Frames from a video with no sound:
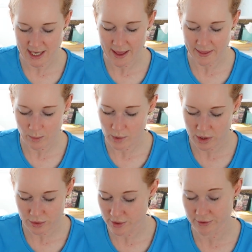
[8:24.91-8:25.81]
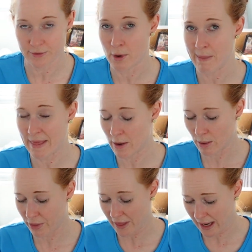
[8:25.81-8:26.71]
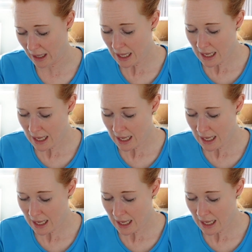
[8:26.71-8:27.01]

and they want you to format the whole thing.